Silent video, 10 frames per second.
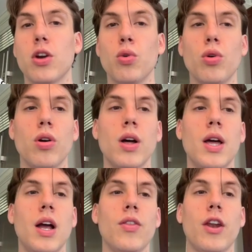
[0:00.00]
cool,
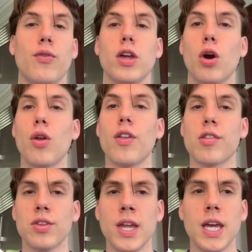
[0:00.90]
that if we go to
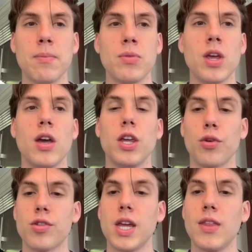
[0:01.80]
this link,
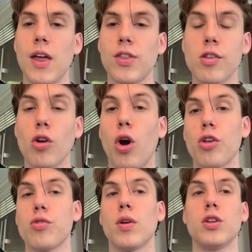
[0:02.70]
you'll see that this
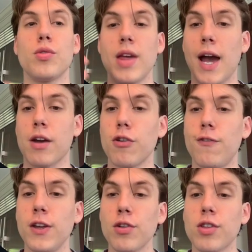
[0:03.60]
also includes extra
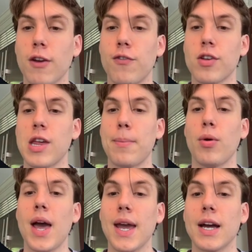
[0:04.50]
fields, like for example, AI